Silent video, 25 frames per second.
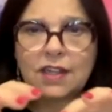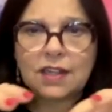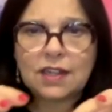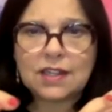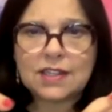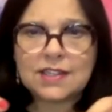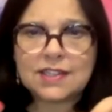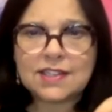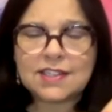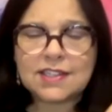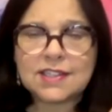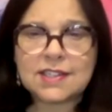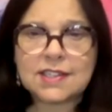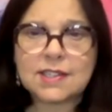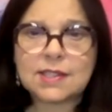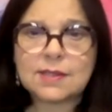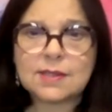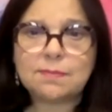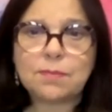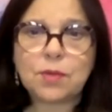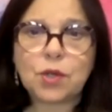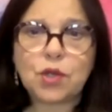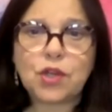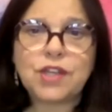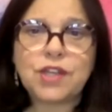it
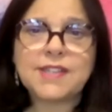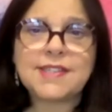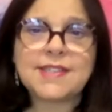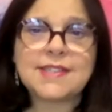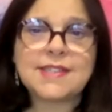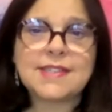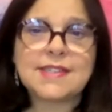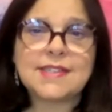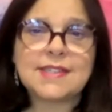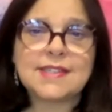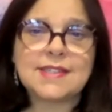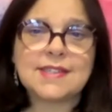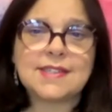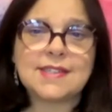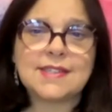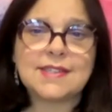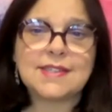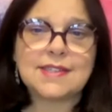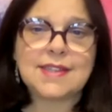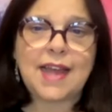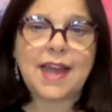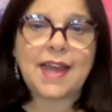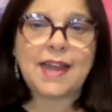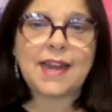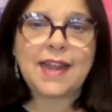disperses
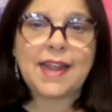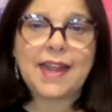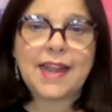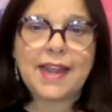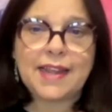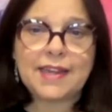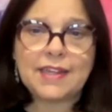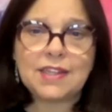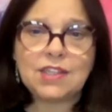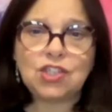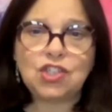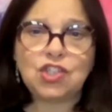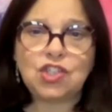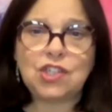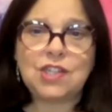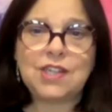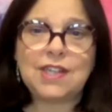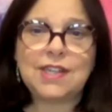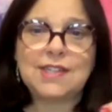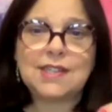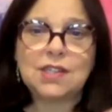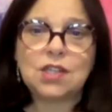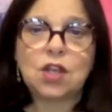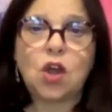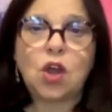that energy
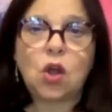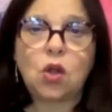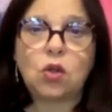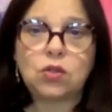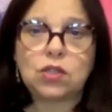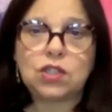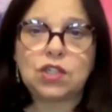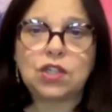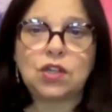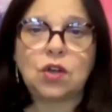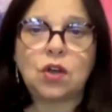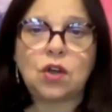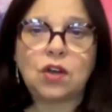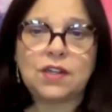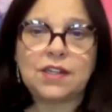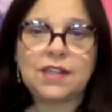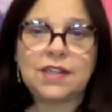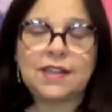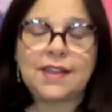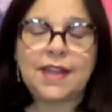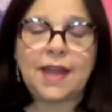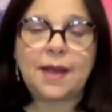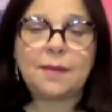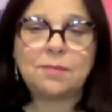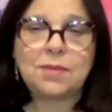that's holding on
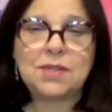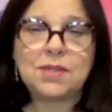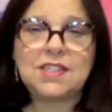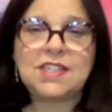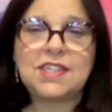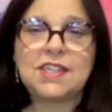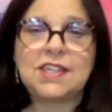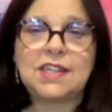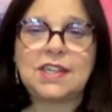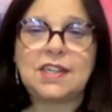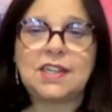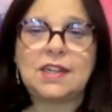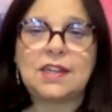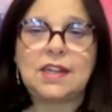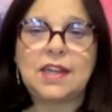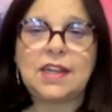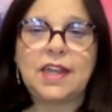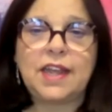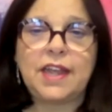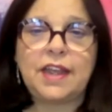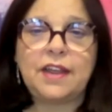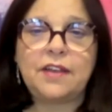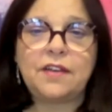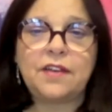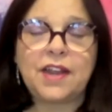in that particular
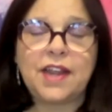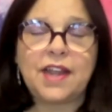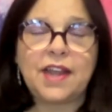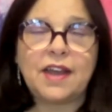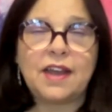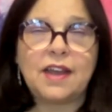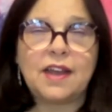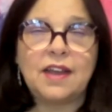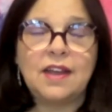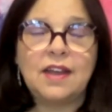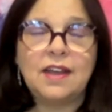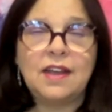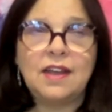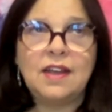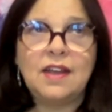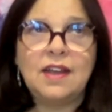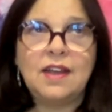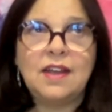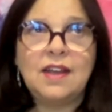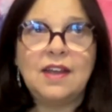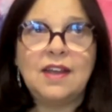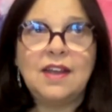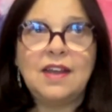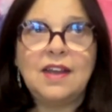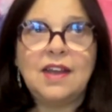area.
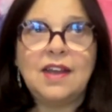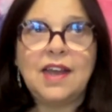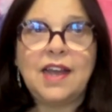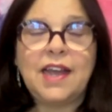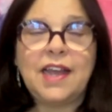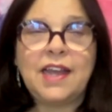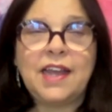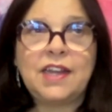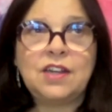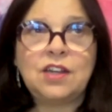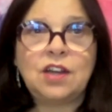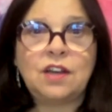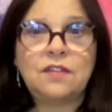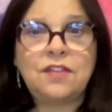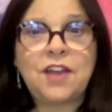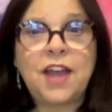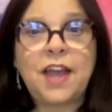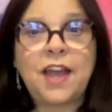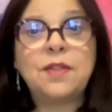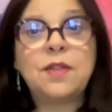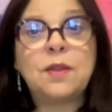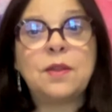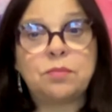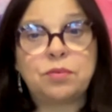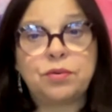And I've
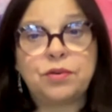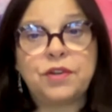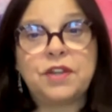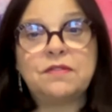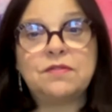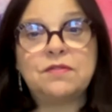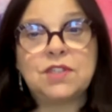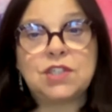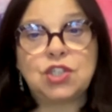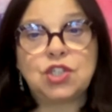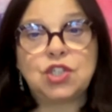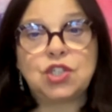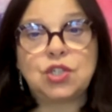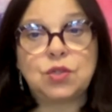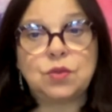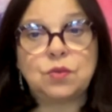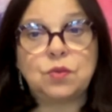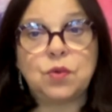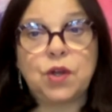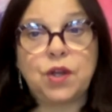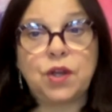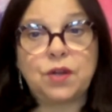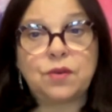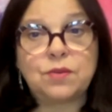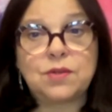had the privilege to
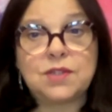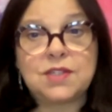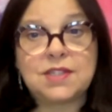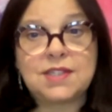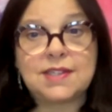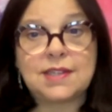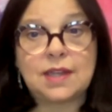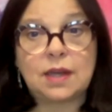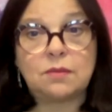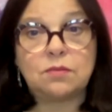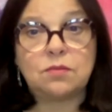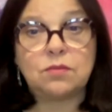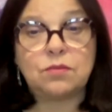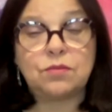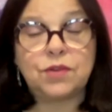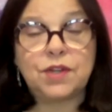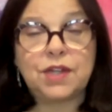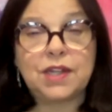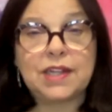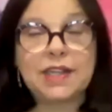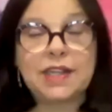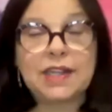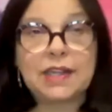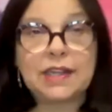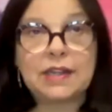work with some
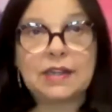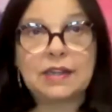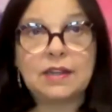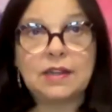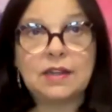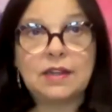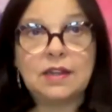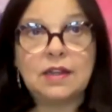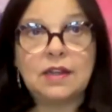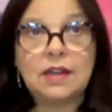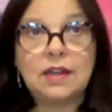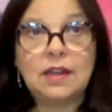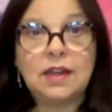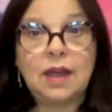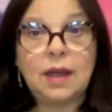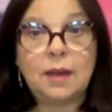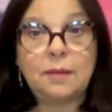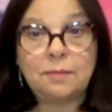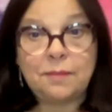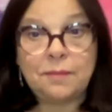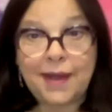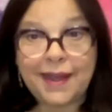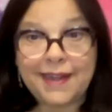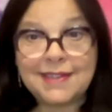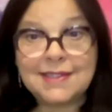really
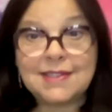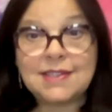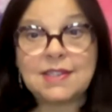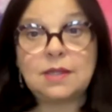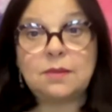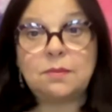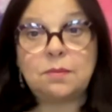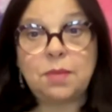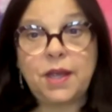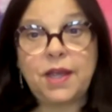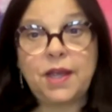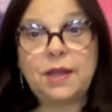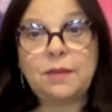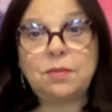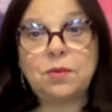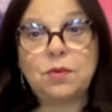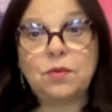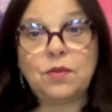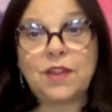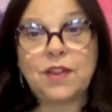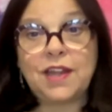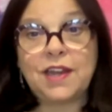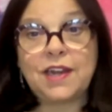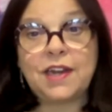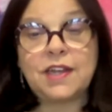amazing
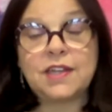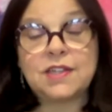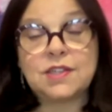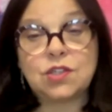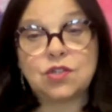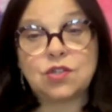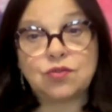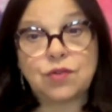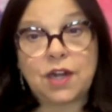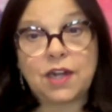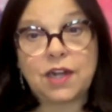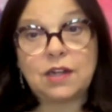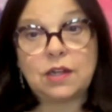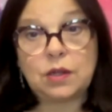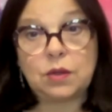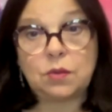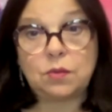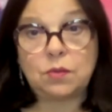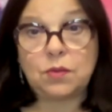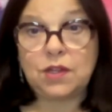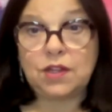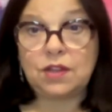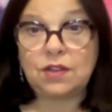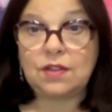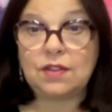people that are
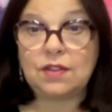struggling with